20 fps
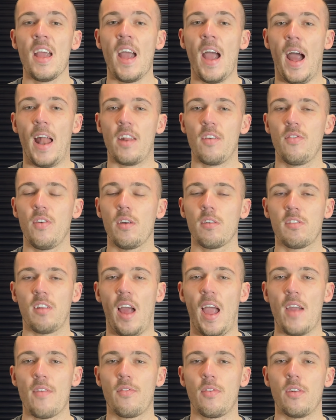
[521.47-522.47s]
and it feels
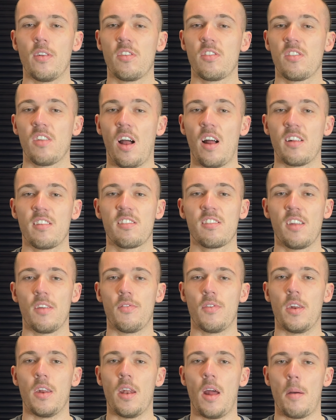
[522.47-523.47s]
like everything starts
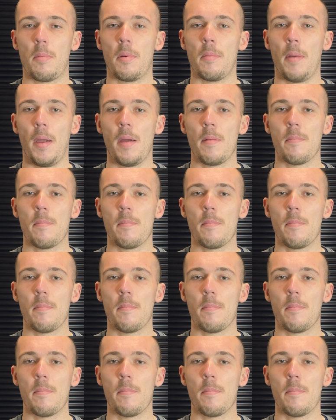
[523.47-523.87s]
stiffening up a bit.